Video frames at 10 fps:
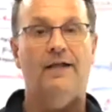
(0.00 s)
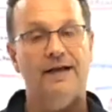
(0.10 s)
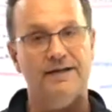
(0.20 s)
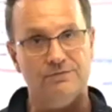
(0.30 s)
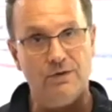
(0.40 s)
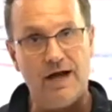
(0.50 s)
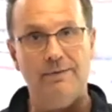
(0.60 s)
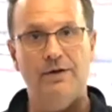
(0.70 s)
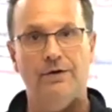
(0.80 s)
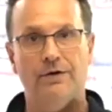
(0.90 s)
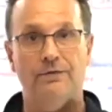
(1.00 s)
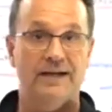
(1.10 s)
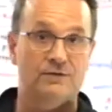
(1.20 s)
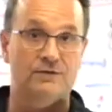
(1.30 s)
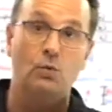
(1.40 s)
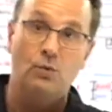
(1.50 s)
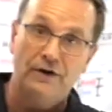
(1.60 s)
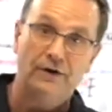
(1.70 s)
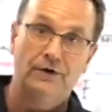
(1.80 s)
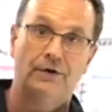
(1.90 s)
And that's what I'm here. That's what
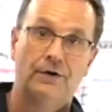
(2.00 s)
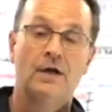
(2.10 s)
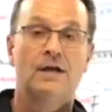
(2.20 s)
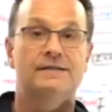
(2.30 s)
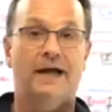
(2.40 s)
we're here